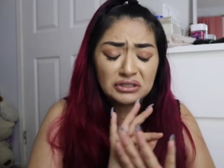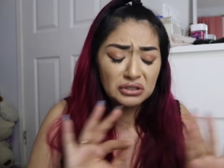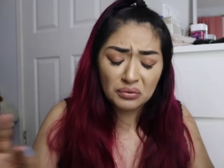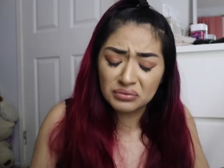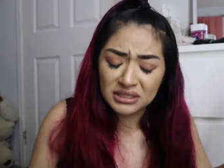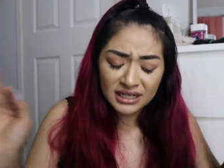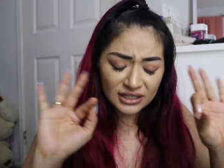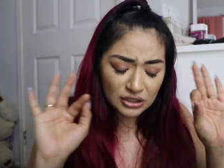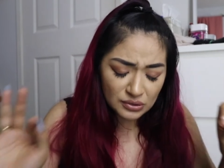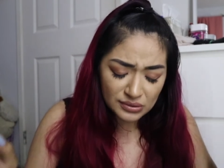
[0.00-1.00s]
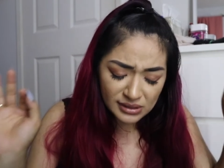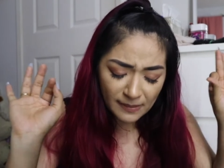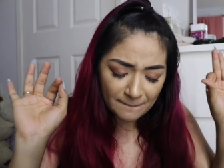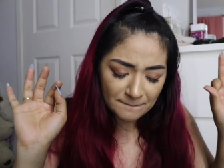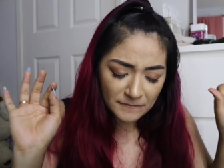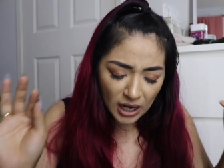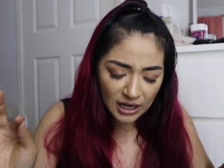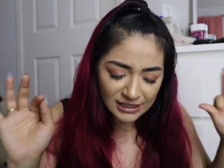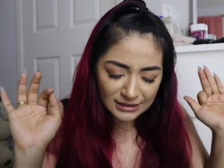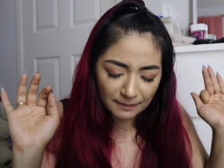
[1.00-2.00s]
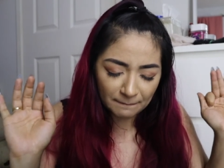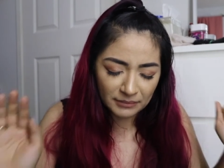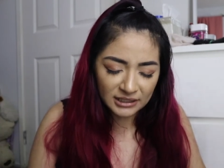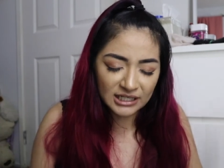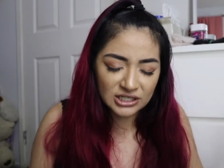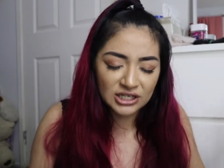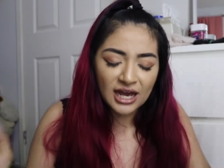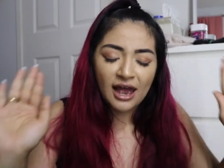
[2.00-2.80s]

Don't use box bleach.